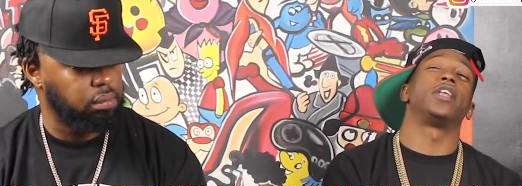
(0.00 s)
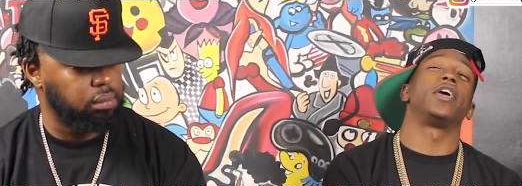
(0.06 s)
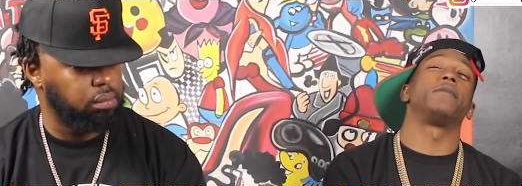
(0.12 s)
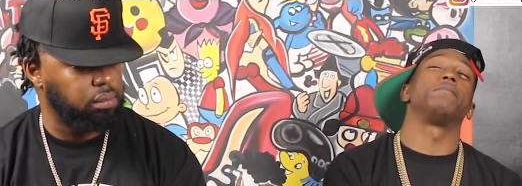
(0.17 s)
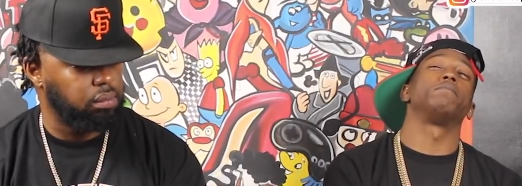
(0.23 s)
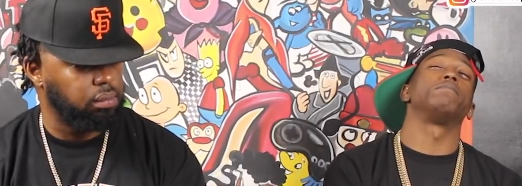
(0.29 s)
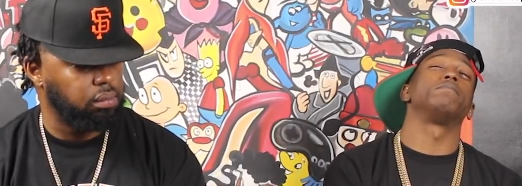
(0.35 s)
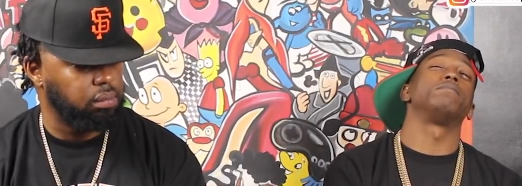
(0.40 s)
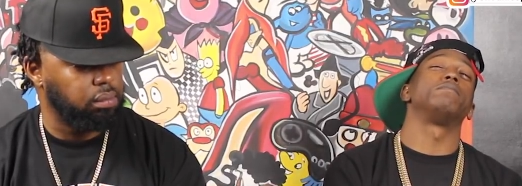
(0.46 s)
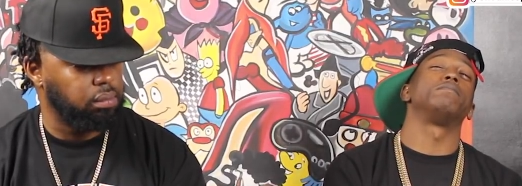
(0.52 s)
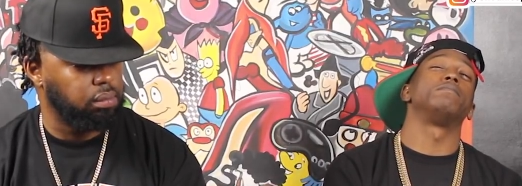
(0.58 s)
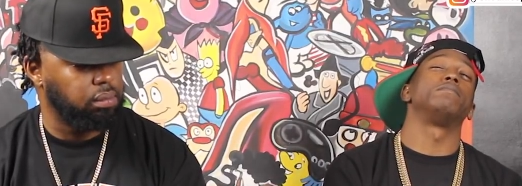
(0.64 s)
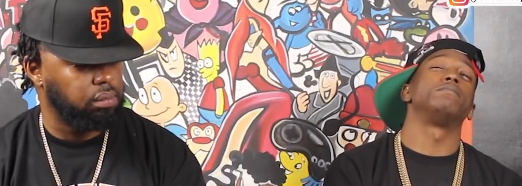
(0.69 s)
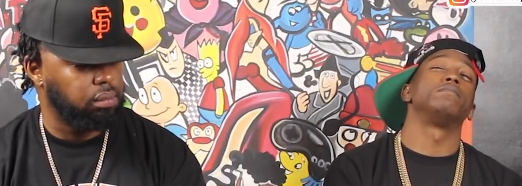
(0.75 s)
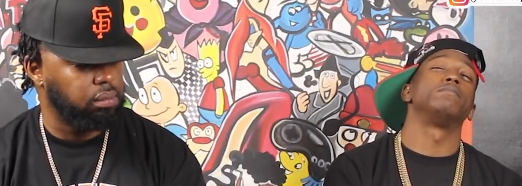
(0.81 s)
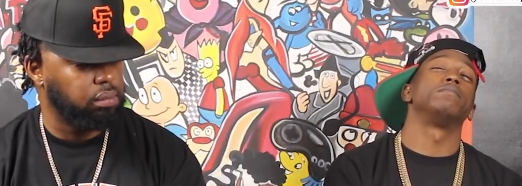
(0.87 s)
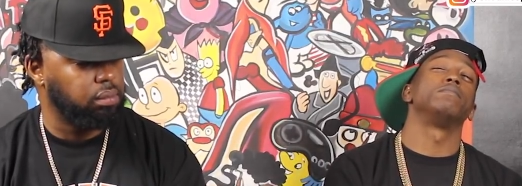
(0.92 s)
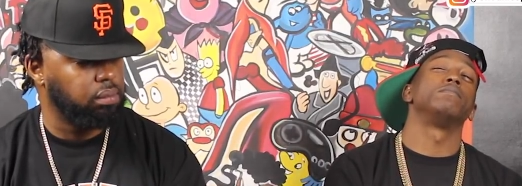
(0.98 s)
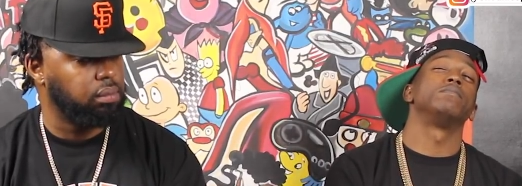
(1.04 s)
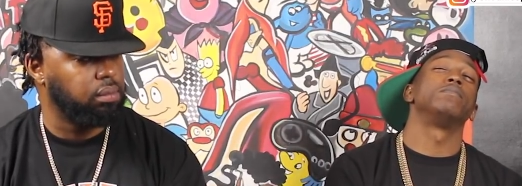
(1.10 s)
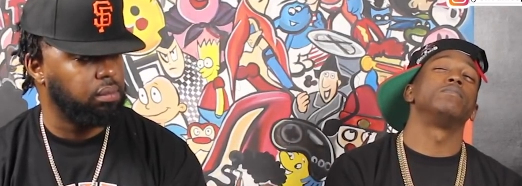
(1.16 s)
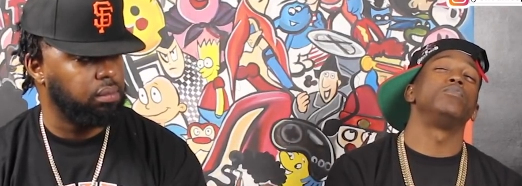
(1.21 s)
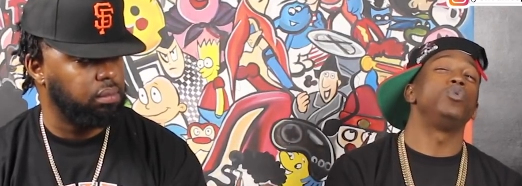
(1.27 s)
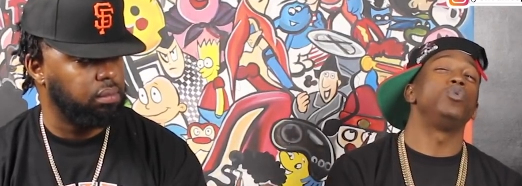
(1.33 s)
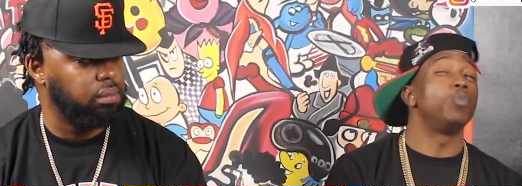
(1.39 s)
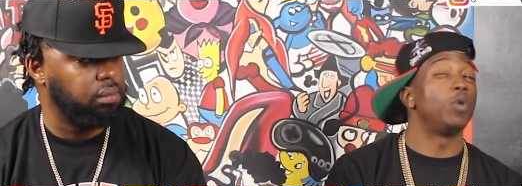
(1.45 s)
Speaker 1: Like mm -hmm,
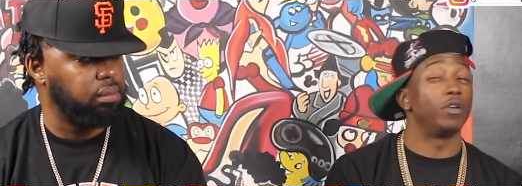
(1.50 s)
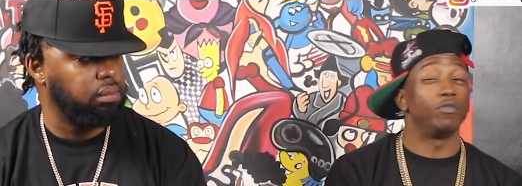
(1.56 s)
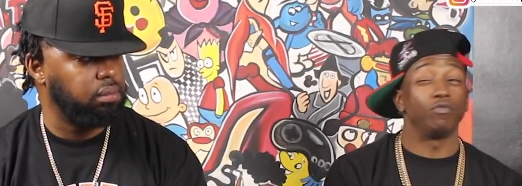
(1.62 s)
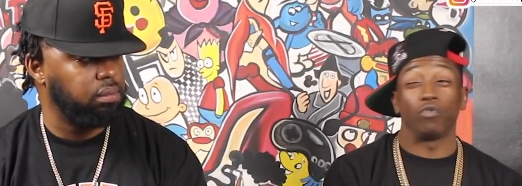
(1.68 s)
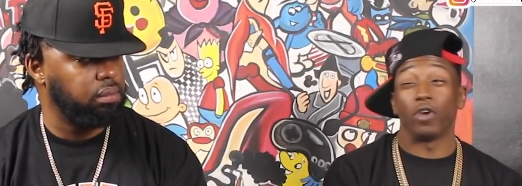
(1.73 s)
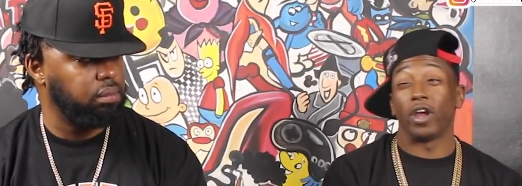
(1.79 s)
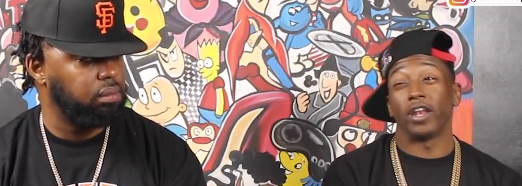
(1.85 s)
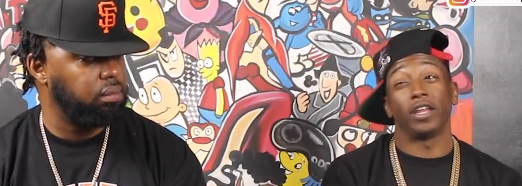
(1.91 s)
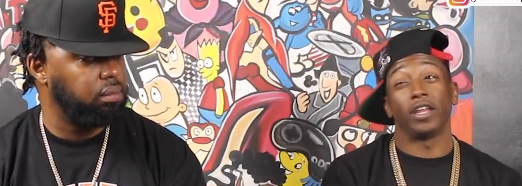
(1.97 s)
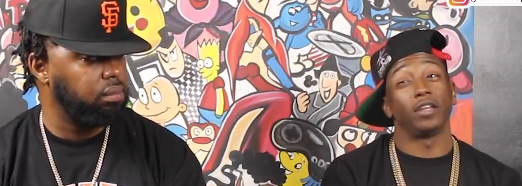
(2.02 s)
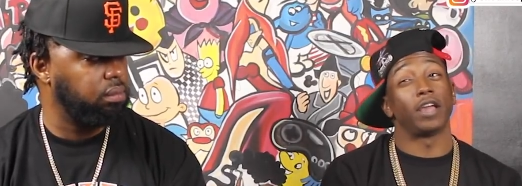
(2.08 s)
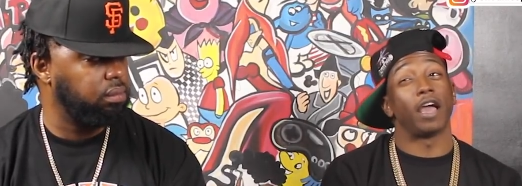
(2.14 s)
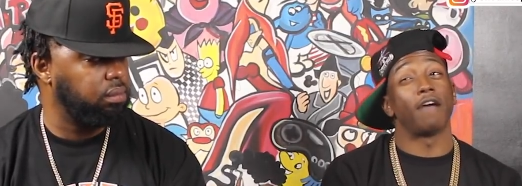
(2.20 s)
you wasn't ready.